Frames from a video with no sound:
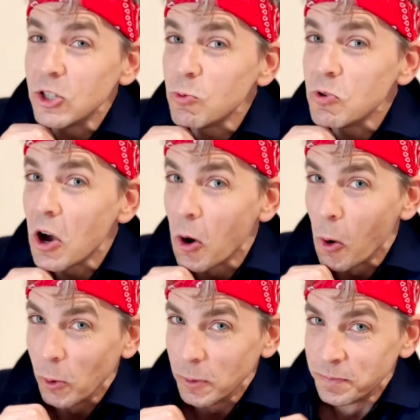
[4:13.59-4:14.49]
you know?
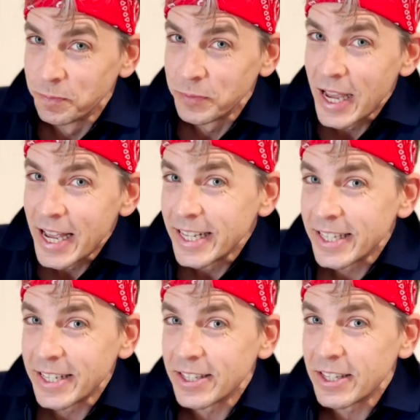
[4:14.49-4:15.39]

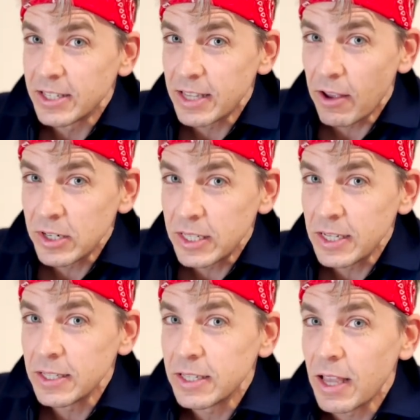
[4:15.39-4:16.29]
Since the
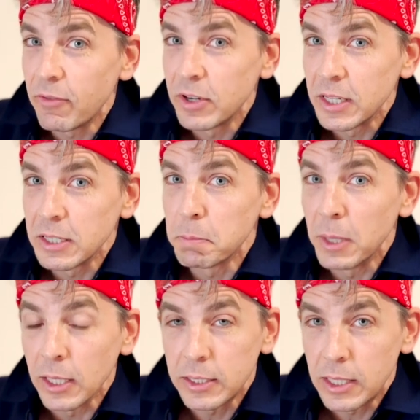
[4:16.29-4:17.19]
1770s,
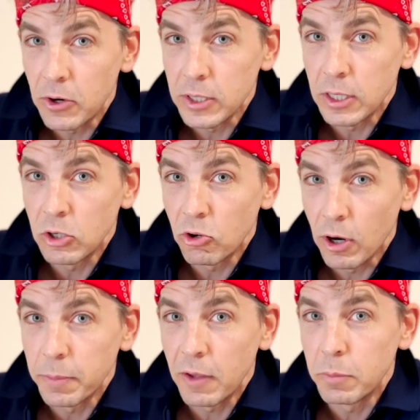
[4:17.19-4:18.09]
militaries in
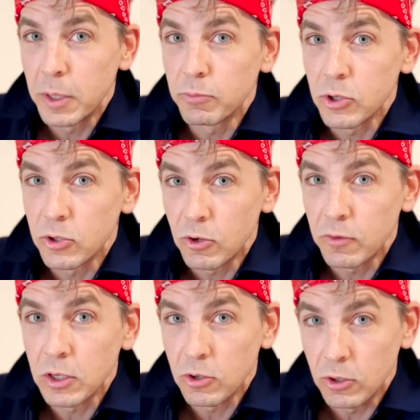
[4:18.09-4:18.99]
Europe have been
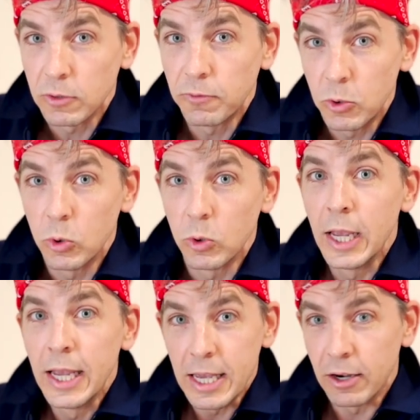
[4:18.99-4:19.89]
preserving cooked food
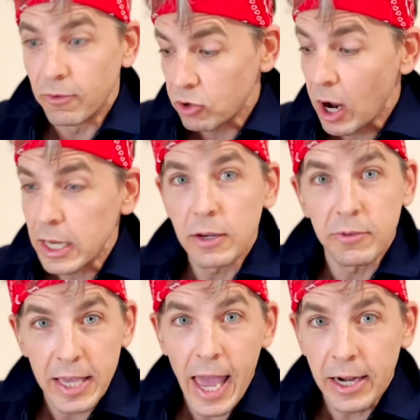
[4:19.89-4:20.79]
in a variety of
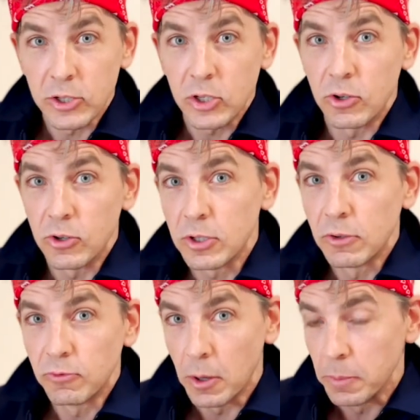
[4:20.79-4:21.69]
canisters,
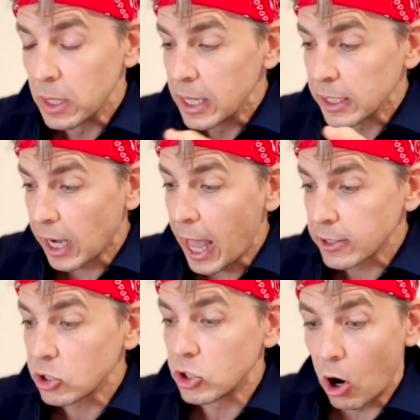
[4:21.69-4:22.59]
from
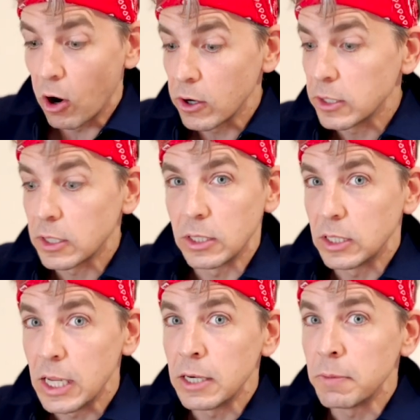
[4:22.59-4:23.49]
glass jars to
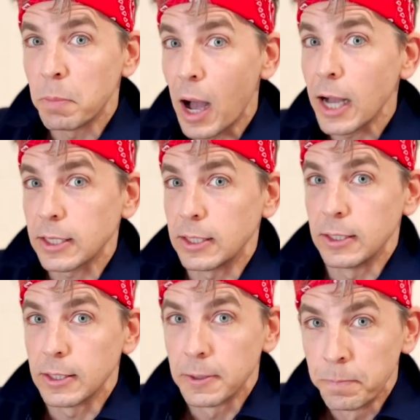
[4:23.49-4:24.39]
tin
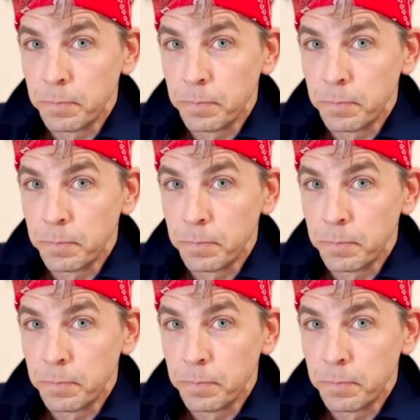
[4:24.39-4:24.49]
boxes.